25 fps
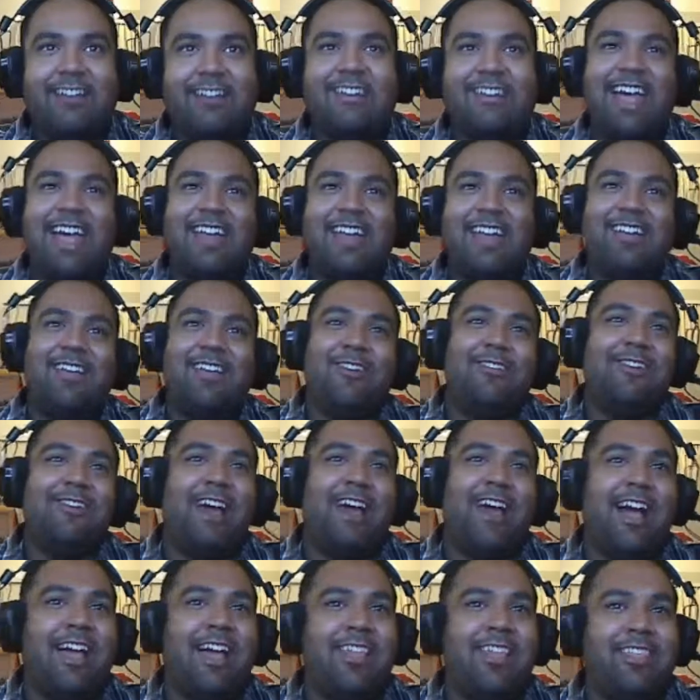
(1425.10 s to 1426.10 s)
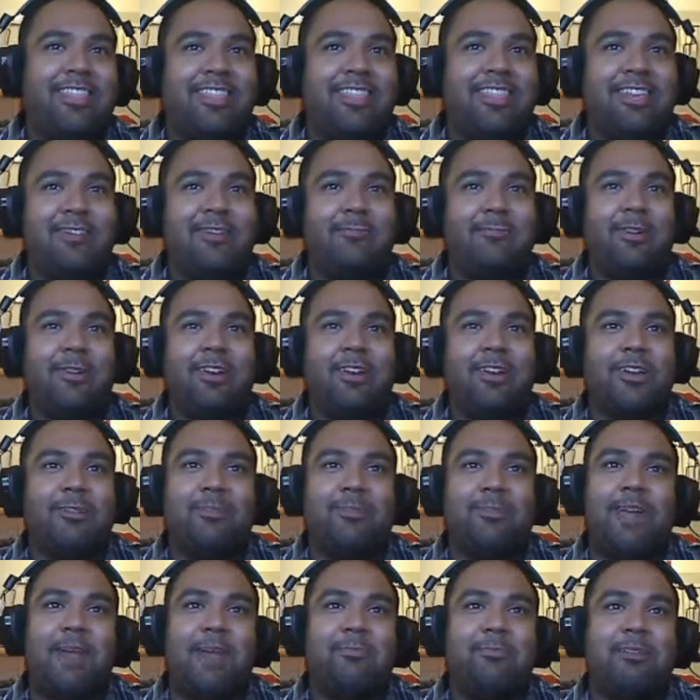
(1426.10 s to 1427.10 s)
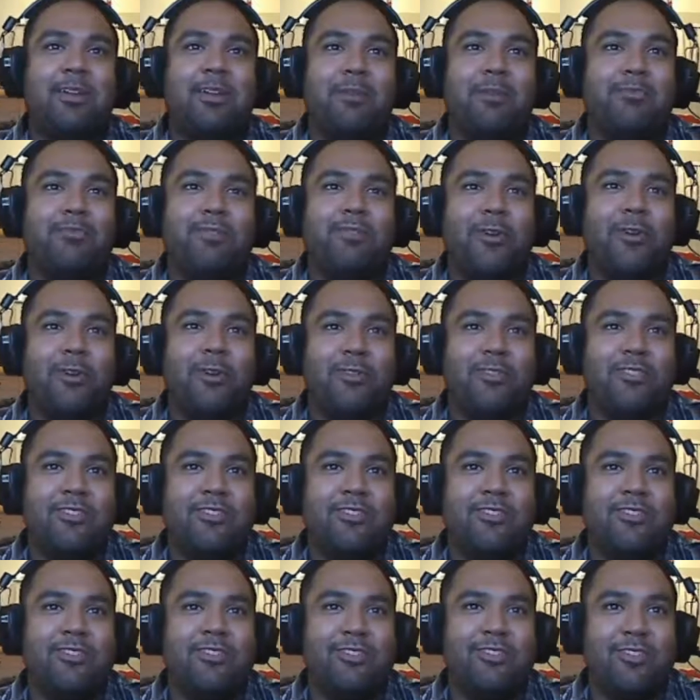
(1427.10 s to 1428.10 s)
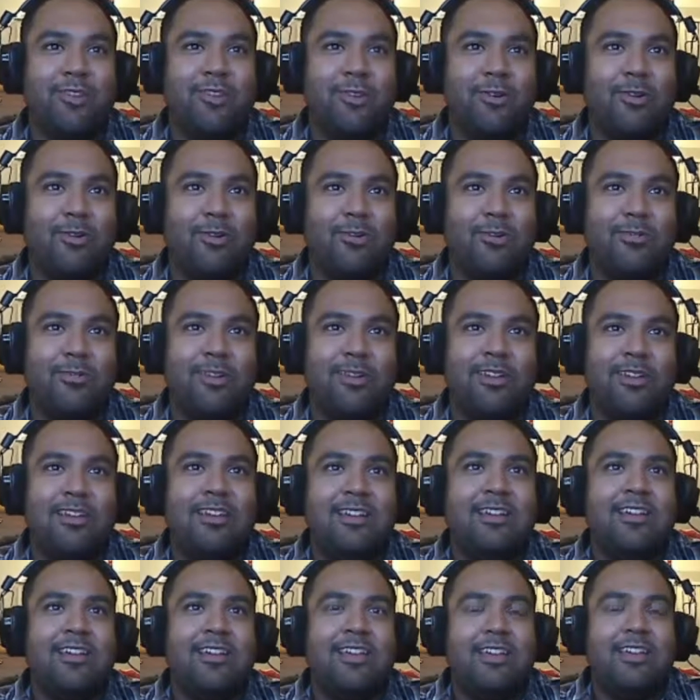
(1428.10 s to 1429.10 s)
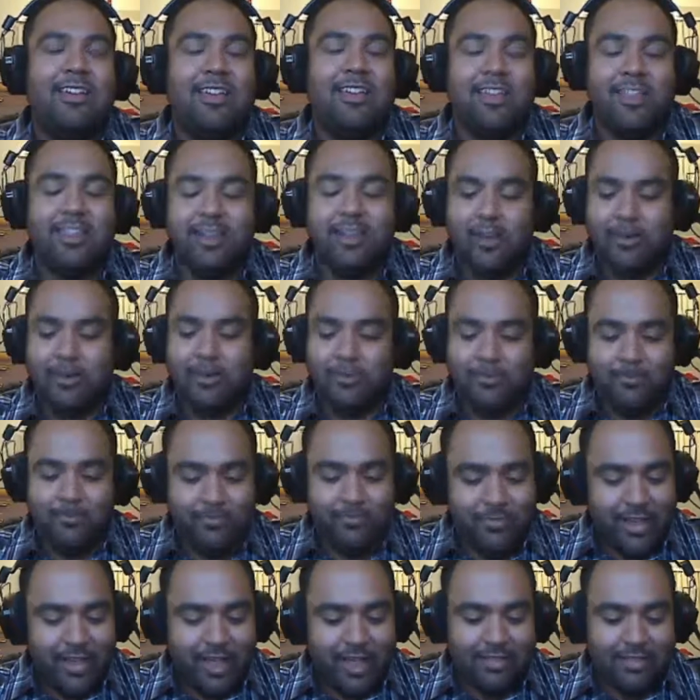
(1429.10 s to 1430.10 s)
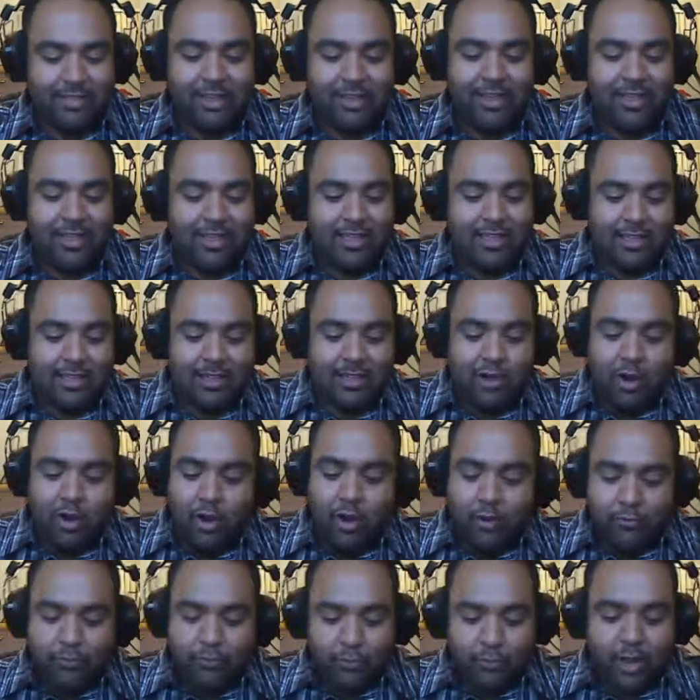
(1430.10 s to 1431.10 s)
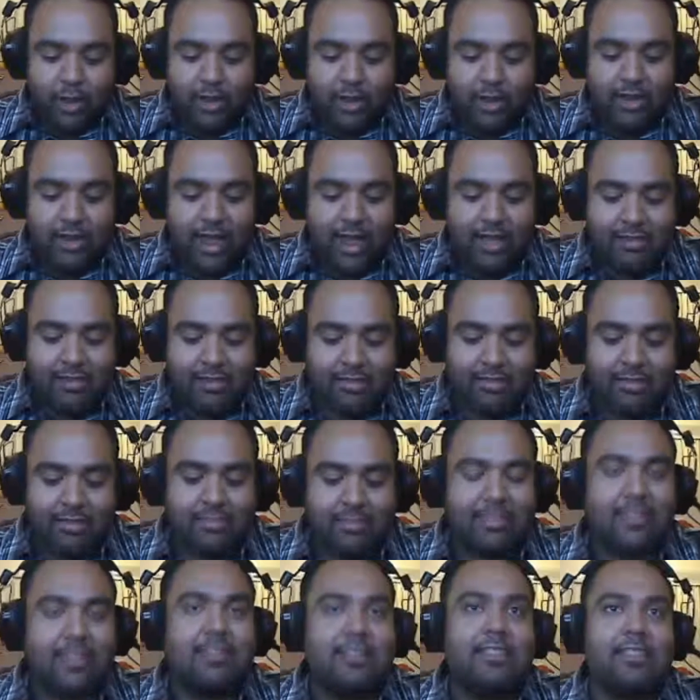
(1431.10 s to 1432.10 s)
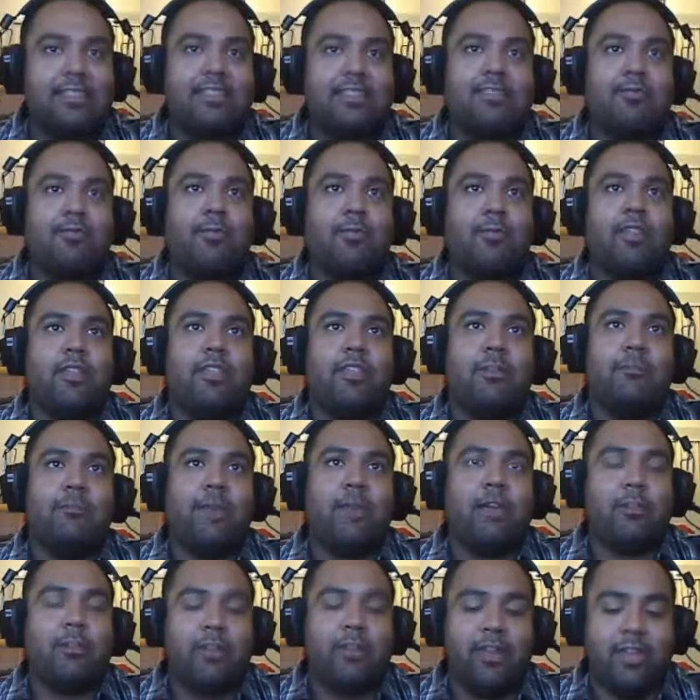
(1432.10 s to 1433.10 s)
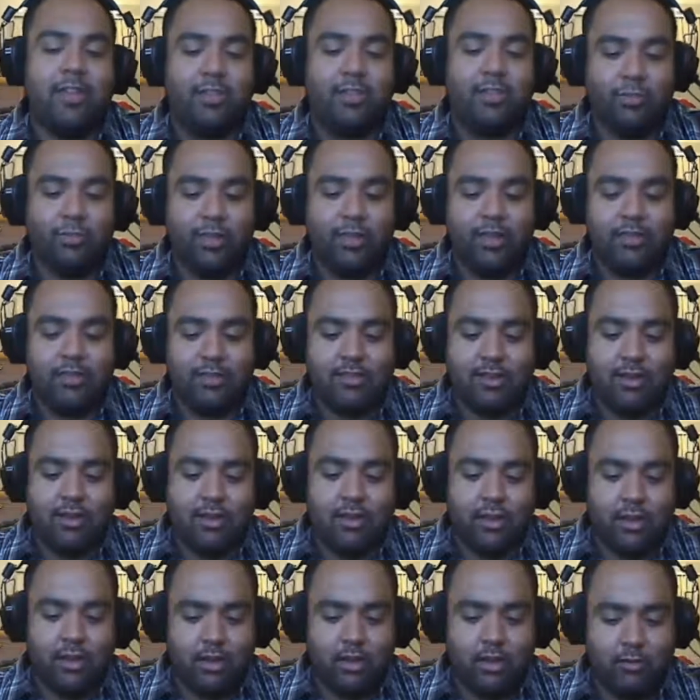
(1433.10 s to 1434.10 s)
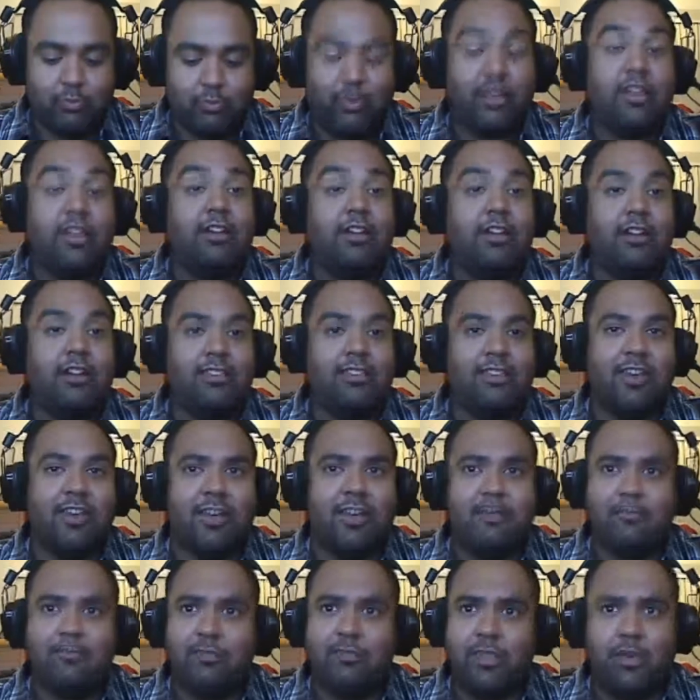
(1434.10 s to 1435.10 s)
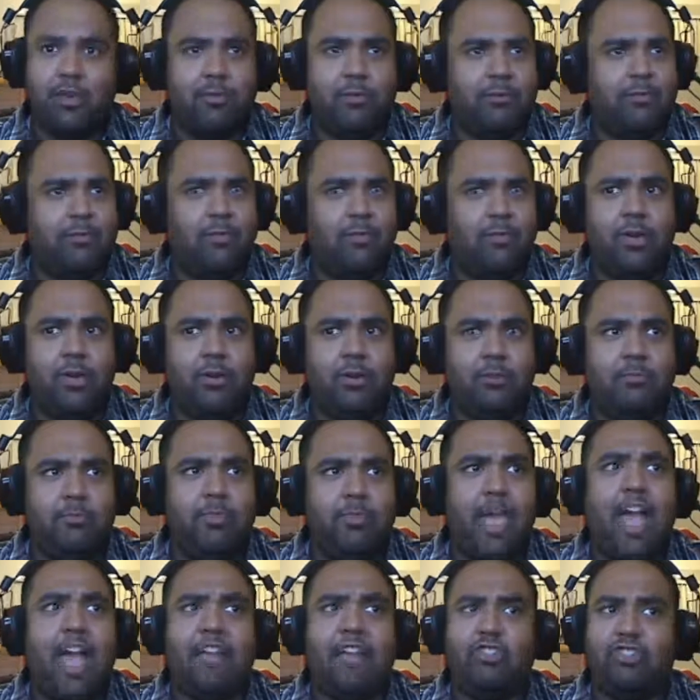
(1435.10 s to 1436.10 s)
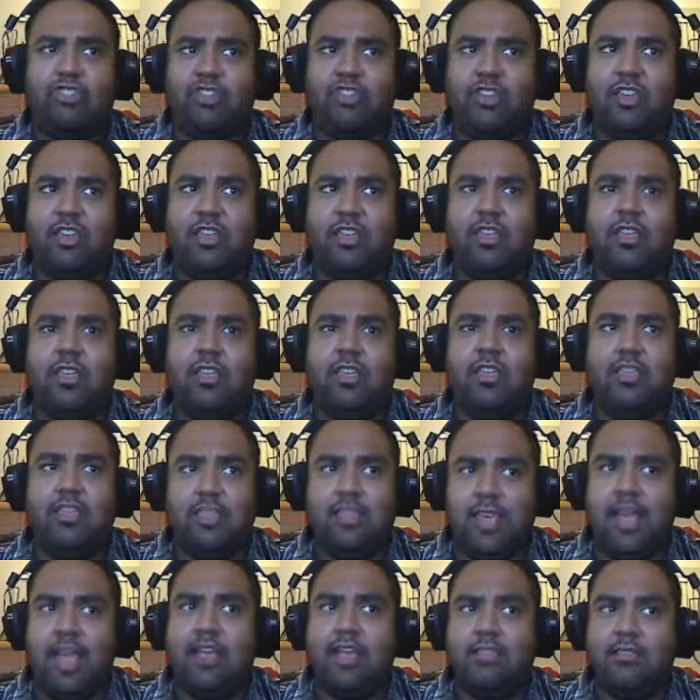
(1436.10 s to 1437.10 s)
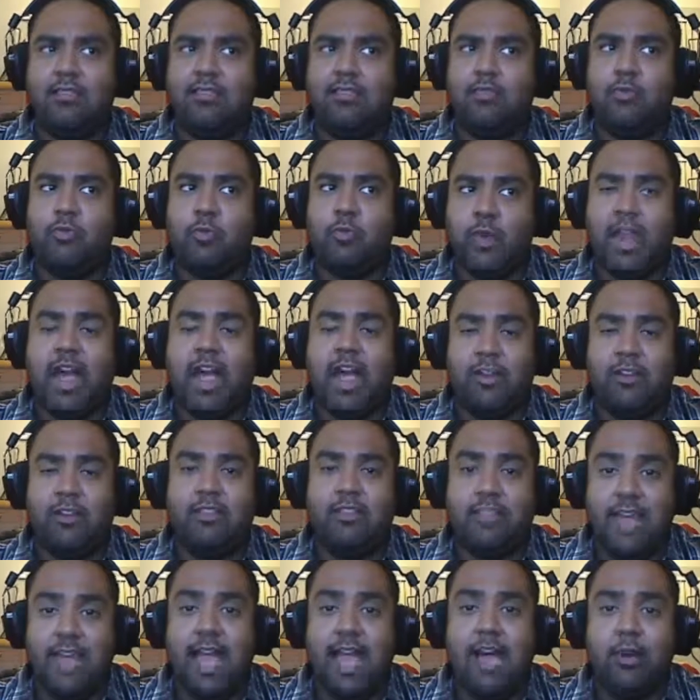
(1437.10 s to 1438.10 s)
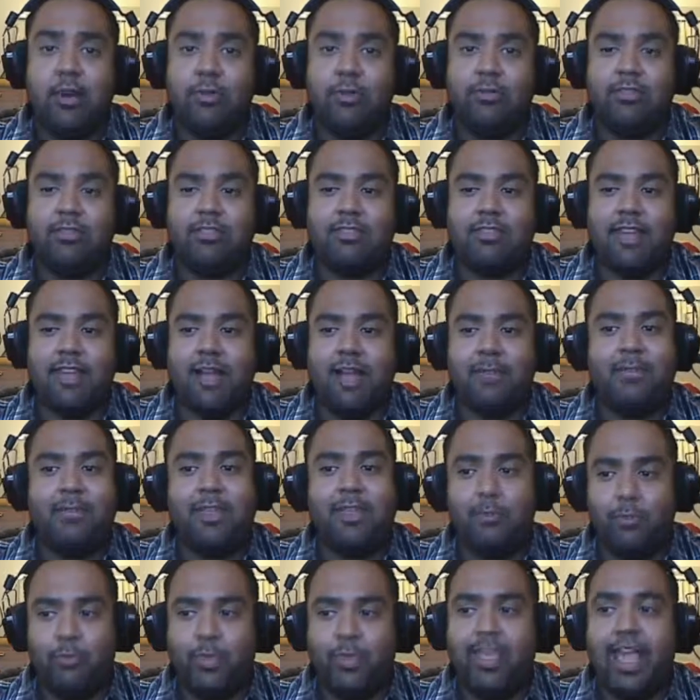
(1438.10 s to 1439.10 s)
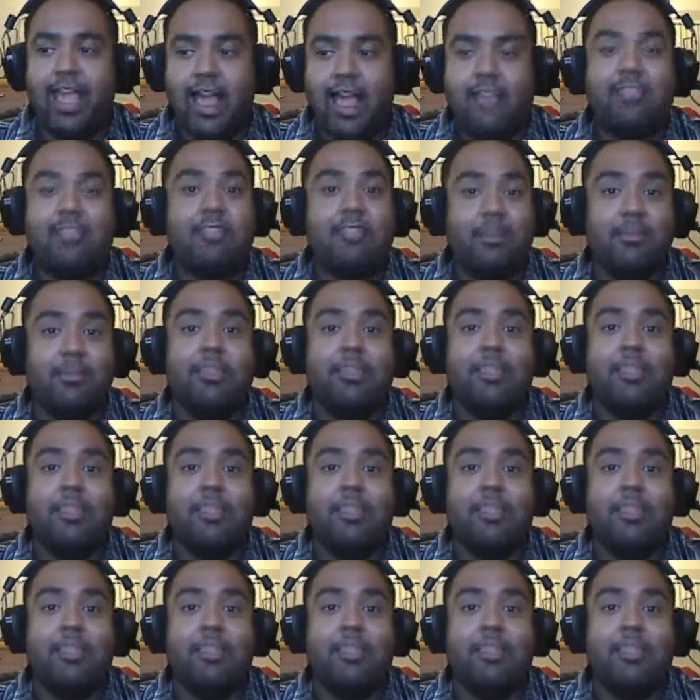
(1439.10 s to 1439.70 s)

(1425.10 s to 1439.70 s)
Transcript: that note, I think we're gonna wrap it up, folks. So, you know, I thought overall, I still think this is one of the better E3s in a really long time. Well, actually, yes, without a doubt. I mean, we had some of the